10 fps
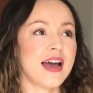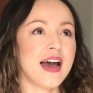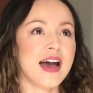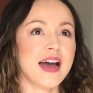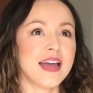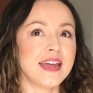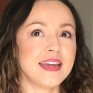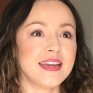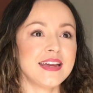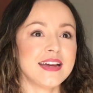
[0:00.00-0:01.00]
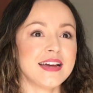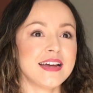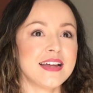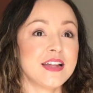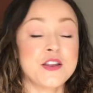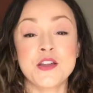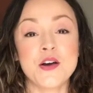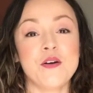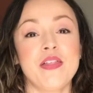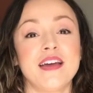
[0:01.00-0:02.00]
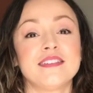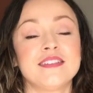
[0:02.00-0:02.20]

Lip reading: I know that